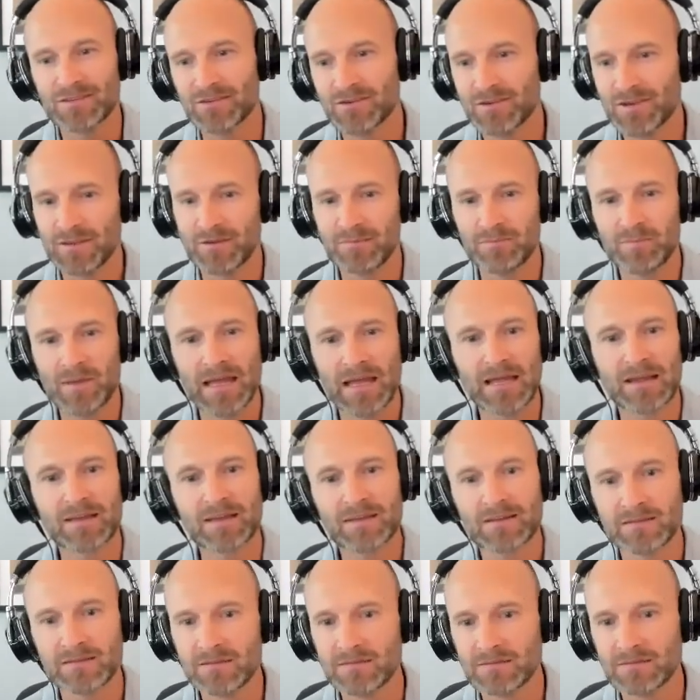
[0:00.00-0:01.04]
You can
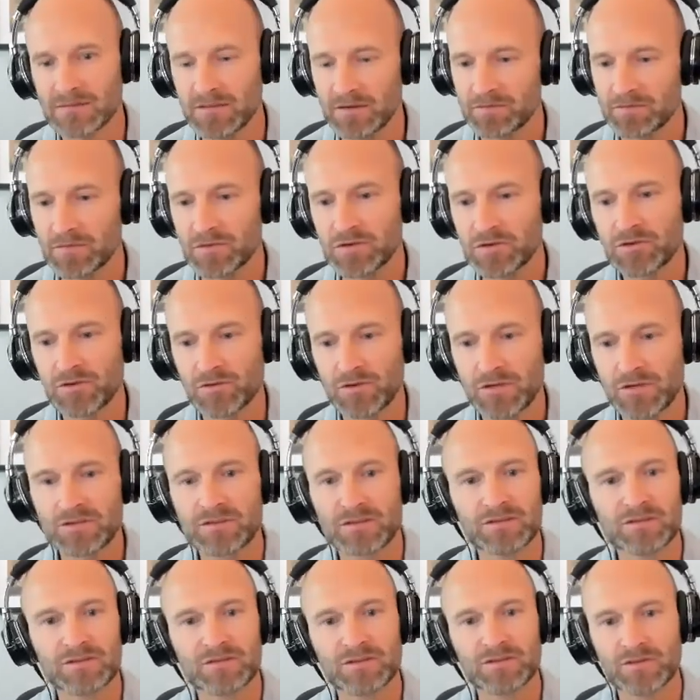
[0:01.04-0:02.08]
make different
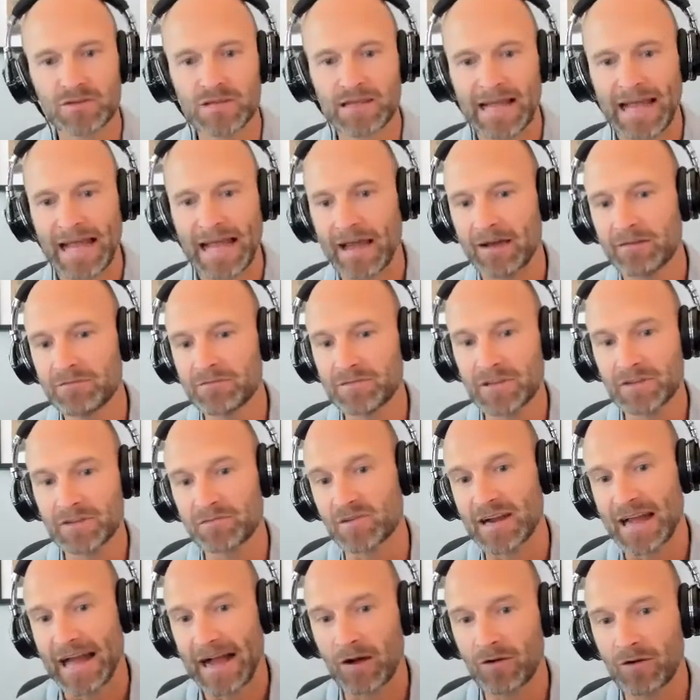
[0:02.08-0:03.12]
choices, you can have
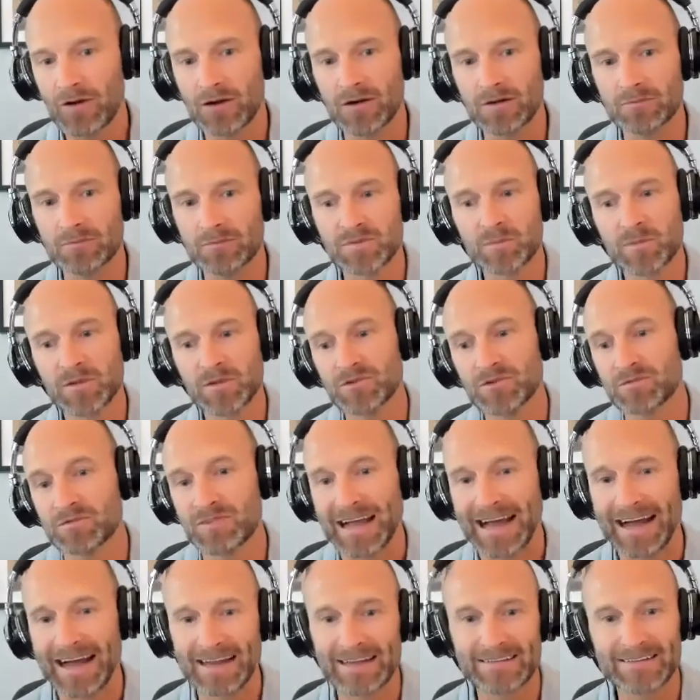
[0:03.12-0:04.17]
different outcomes, but you've
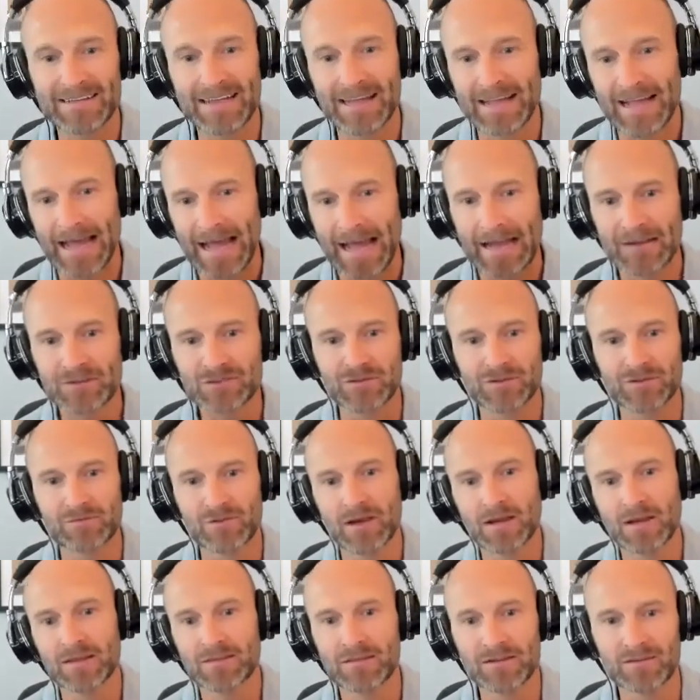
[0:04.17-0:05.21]
got to take action,
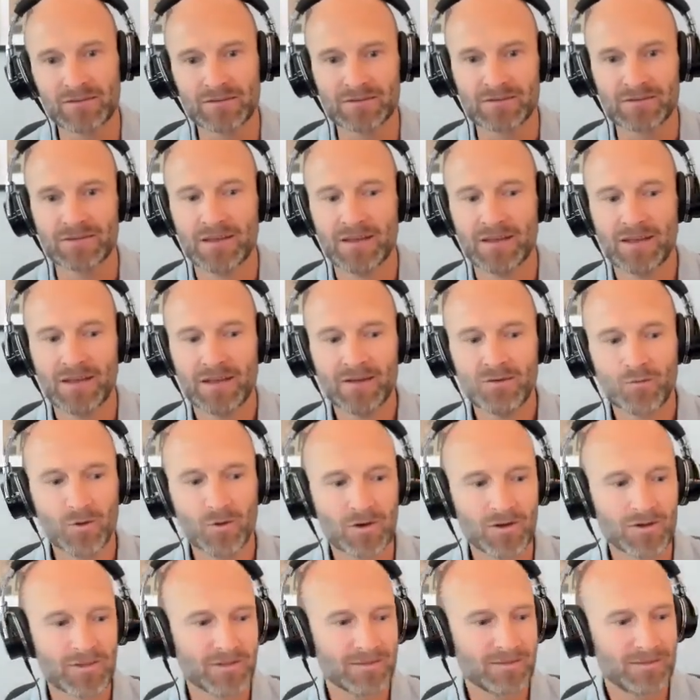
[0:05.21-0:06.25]
right?
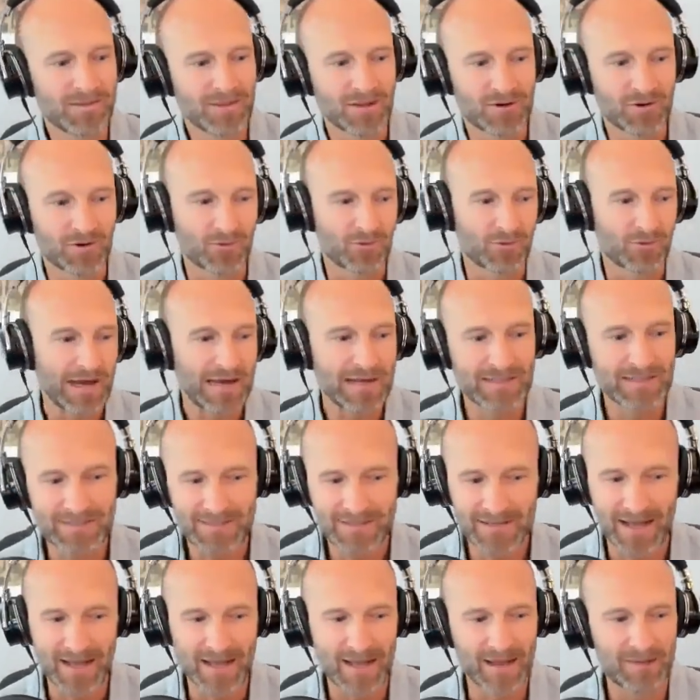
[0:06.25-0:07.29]
We're in the
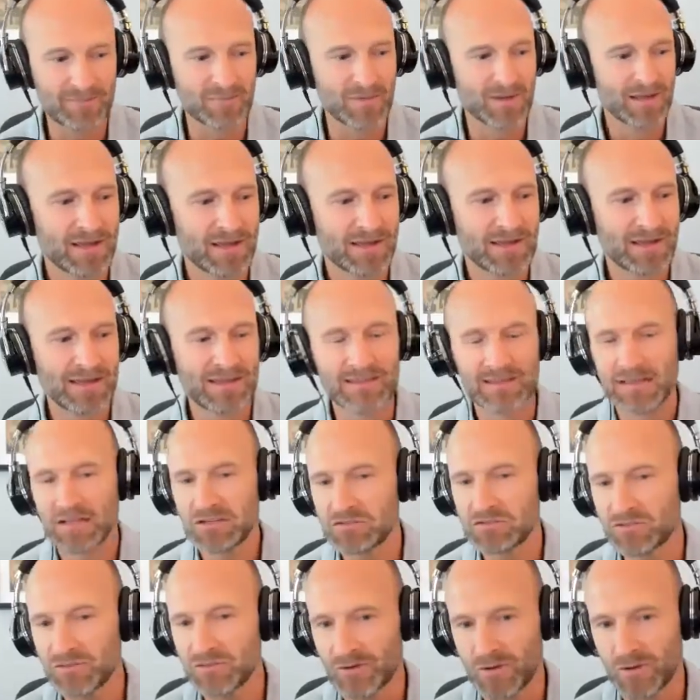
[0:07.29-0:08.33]
greatest time in the
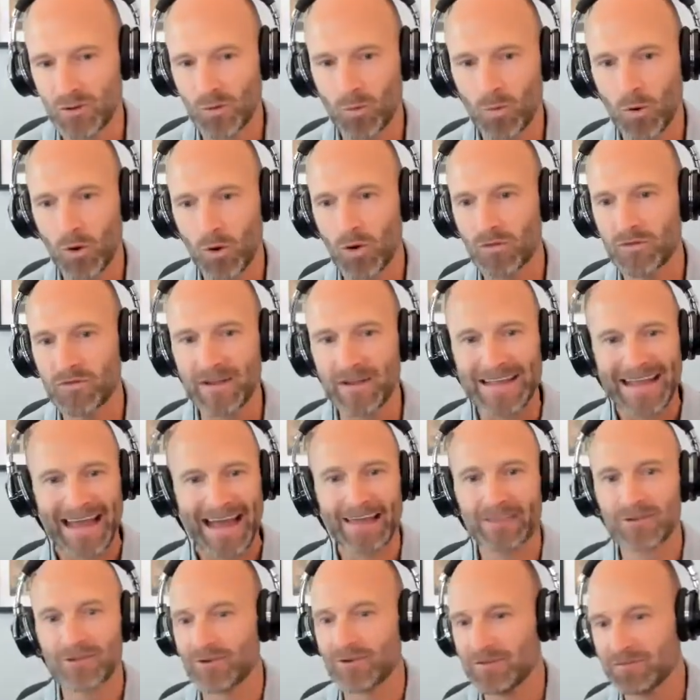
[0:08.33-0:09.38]
history of the world to
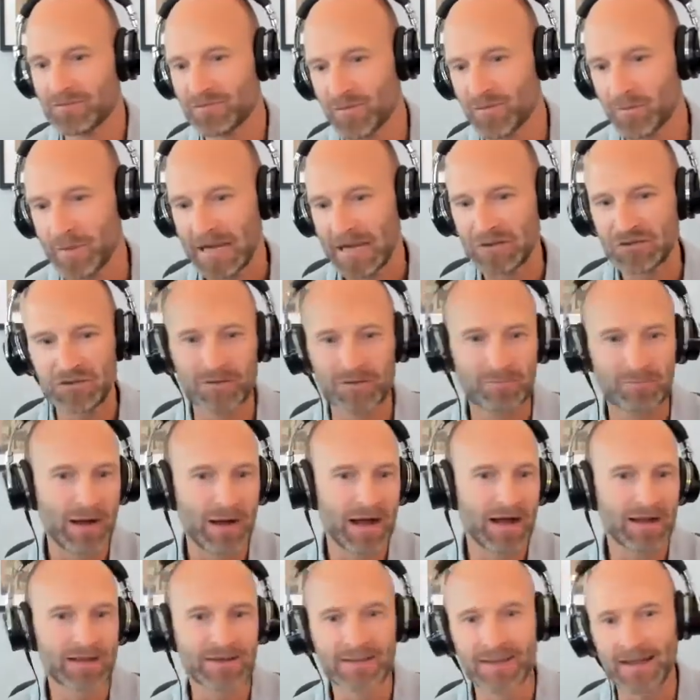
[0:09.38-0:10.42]
gather information,
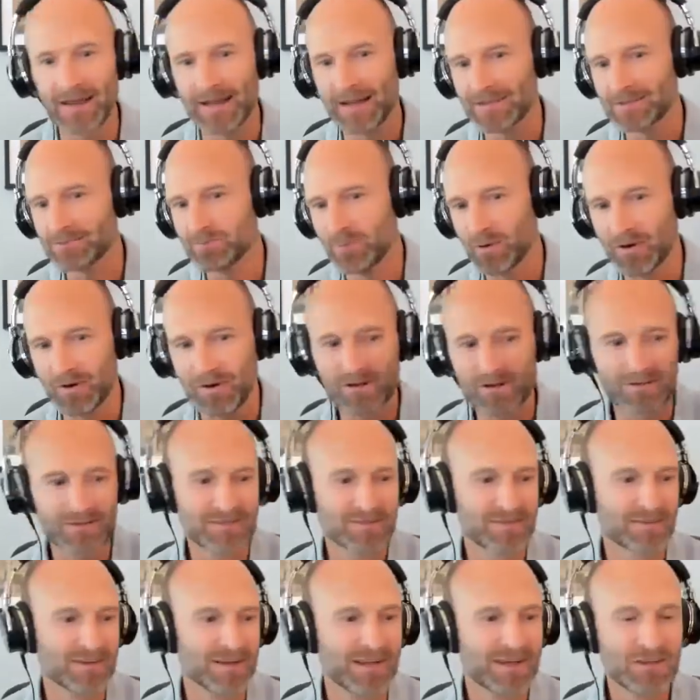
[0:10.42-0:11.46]
podcasts,
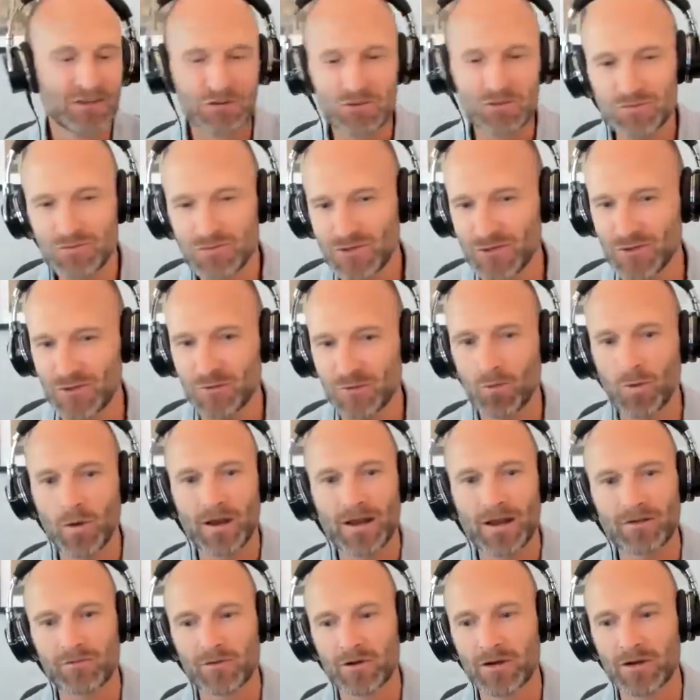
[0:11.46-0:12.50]
books, YouTube,
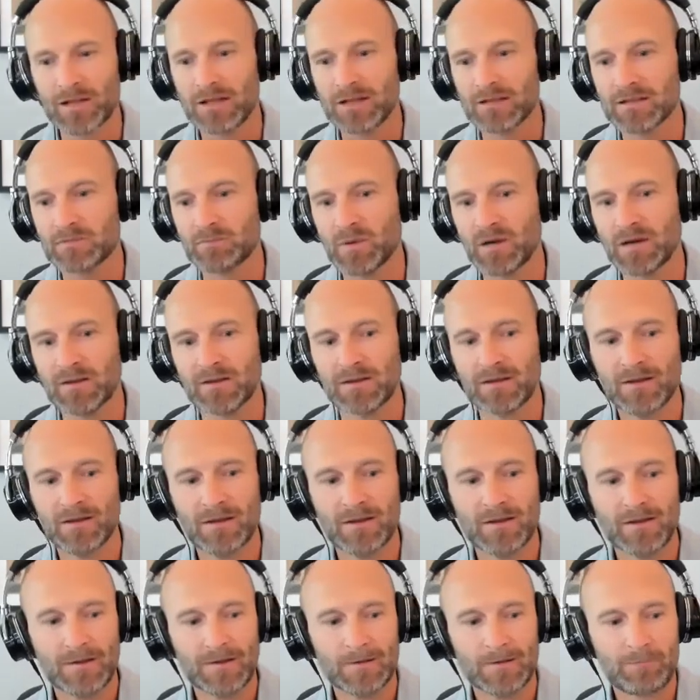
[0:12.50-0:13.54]
whatever it is. But
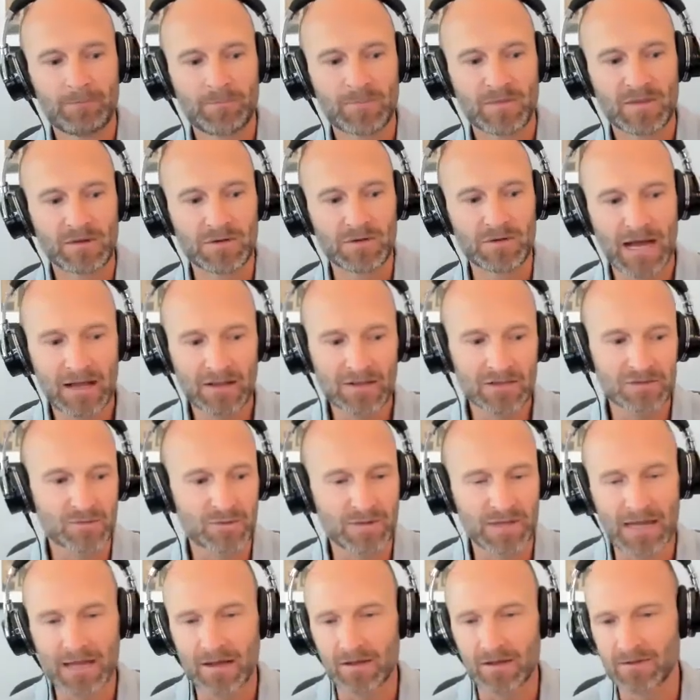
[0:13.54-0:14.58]
knowledge
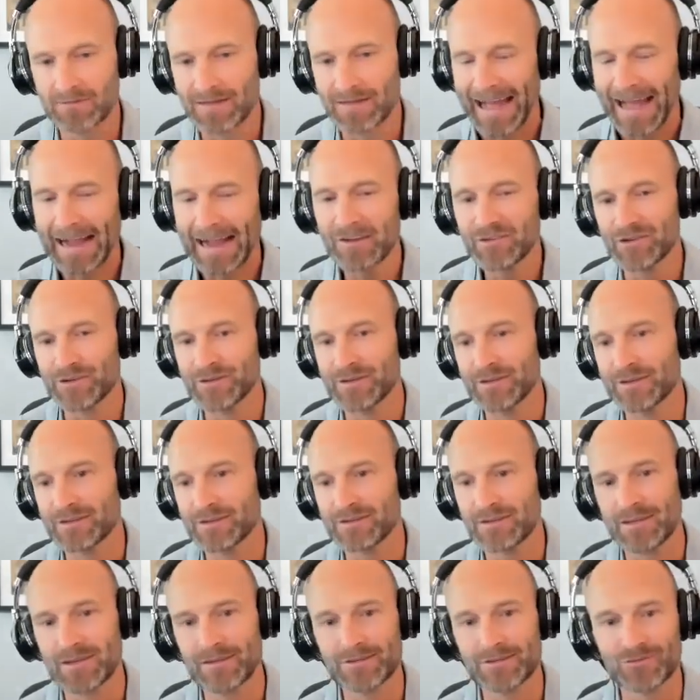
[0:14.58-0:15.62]
without action
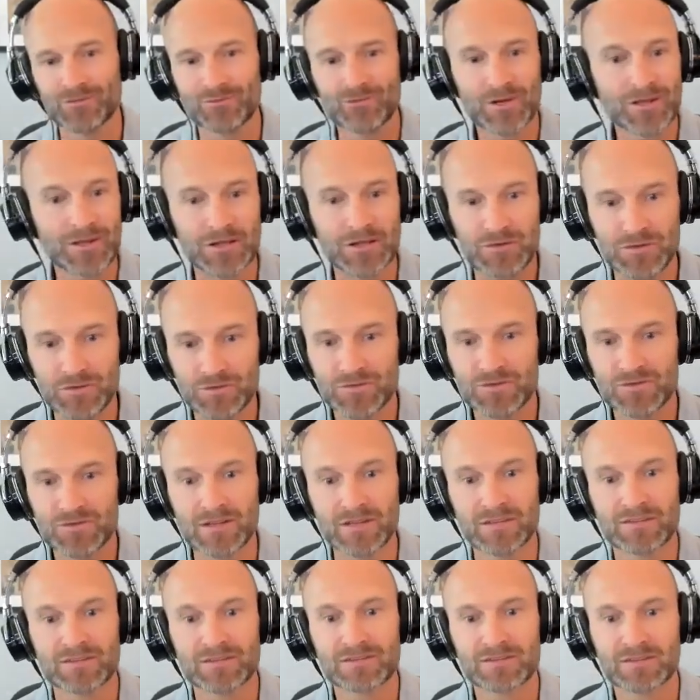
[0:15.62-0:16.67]
is really
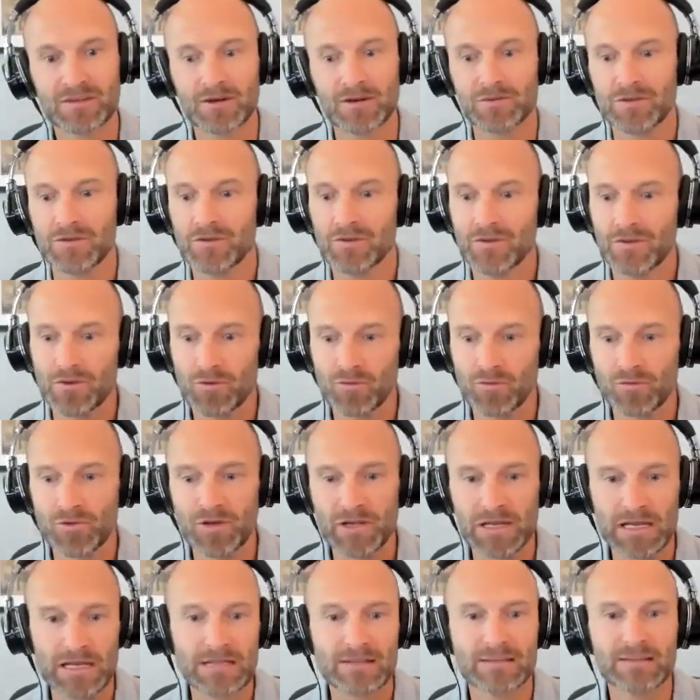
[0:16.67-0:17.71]
useless. So you
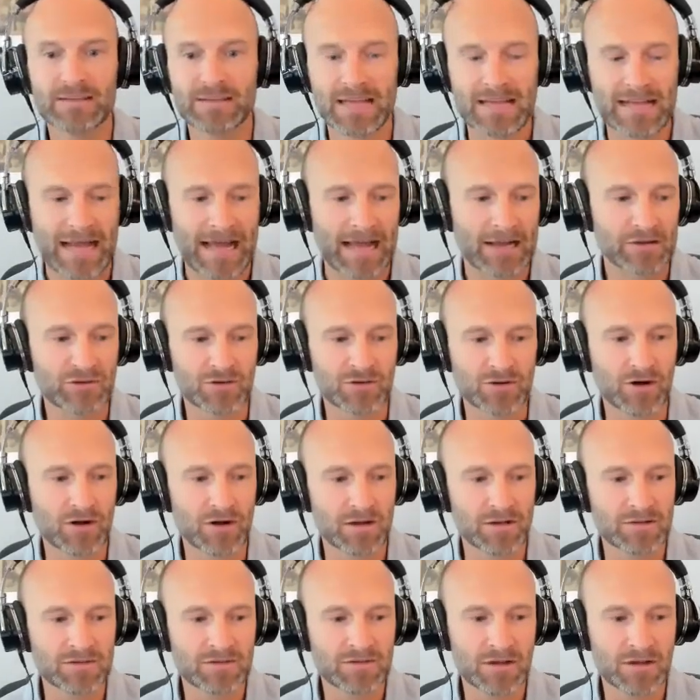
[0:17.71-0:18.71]
really need to take action on it.